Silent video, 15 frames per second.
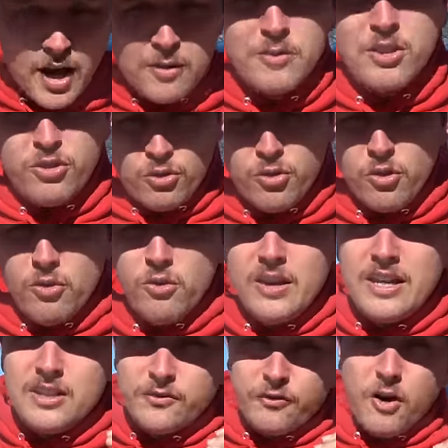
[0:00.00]
coming through,
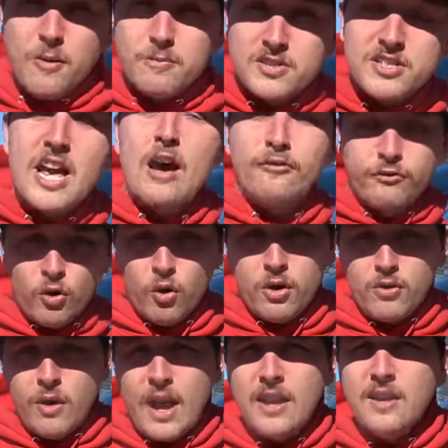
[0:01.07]
he's from South
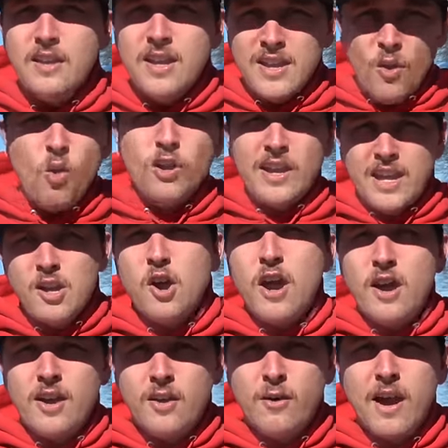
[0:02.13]
Florida, right? Orlando
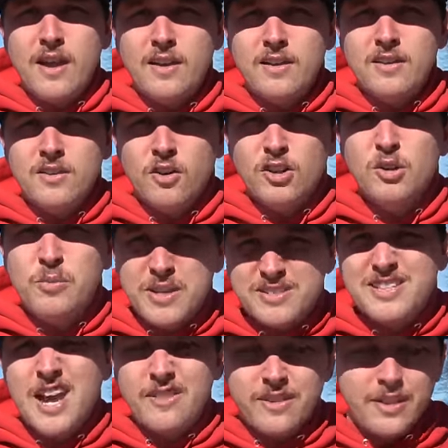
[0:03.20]
area, right? Or a little bit
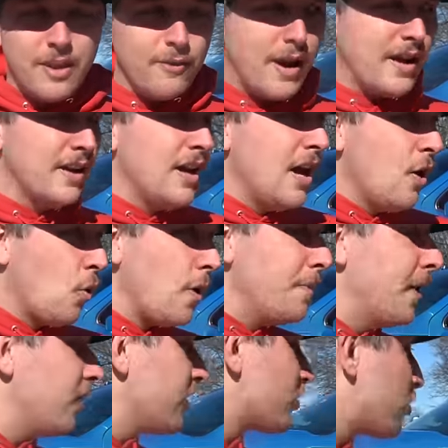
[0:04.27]
right, south of there, right? right? Yep. We
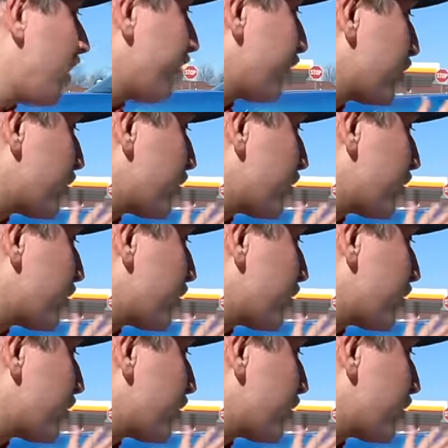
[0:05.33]
built this truck for